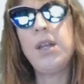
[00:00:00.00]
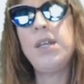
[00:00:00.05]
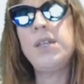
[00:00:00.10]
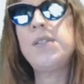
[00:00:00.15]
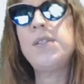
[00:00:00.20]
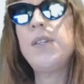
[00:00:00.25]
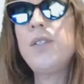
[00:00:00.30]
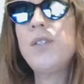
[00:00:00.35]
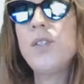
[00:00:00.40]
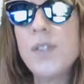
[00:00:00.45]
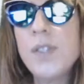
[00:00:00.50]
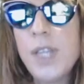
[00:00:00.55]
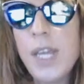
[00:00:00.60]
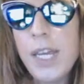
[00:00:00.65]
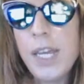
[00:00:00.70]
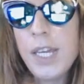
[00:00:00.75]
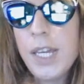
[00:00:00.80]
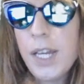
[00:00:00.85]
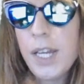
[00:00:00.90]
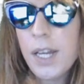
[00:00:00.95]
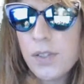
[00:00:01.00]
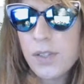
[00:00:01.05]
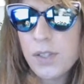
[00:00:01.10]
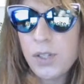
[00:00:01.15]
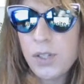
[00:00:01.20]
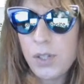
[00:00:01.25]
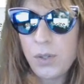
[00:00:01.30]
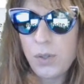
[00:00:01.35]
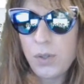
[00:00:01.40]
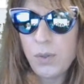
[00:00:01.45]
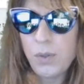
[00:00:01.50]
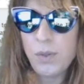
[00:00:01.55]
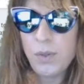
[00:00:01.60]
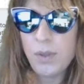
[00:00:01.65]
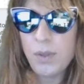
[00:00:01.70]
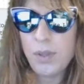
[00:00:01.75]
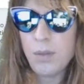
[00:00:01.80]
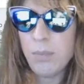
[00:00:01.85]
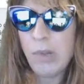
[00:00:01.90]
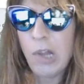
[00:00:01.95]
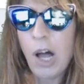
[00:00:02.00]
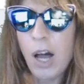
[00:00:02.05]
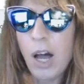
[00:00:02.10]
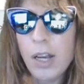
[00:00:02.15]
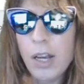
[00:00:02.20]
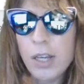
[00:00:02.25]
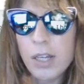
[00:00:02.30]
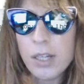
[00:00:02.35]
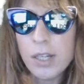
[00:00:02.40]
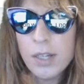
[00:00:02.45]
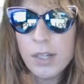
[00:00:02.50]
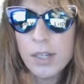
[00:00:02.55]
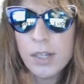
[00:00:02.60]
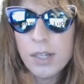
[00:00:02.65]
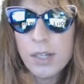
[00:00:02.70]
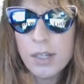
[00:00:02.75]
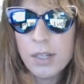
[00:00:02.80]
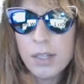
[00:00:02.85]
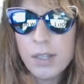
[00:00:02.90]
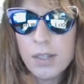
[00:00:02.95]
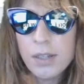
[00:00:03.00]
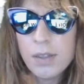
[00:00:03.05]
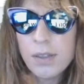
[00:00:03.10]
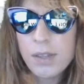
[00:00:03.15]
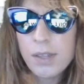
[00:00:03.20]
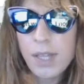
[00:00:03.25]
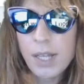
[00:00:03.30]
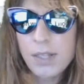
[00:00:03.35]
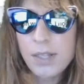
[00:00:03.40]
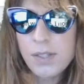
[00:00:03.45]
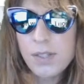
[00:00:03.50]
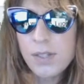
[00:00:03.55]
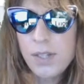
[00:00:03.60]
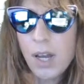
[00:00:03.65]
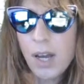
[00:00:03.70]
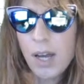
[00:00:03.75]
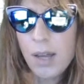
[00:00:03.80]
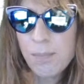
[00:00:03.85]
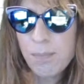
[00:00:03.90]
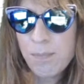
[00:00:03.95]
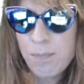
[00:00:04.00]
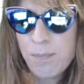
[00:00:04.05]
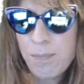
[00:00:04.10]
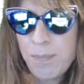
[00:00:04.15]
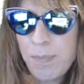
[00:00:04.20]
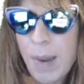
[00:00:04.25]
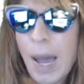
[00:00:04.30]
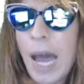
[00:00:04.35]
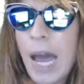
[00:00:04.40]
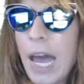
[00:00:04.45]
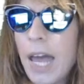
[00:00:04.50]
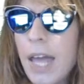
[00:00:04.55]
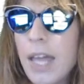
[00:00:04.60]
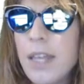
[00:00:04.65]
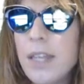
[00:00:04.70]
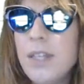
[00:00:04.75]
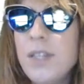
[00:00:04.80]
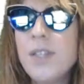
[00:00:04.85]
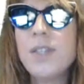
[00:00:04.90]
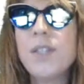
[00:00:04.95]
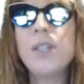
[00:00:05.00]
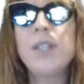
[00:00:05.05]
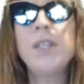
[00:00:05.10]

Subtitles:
Is it just taking us to the blog? That's not bad.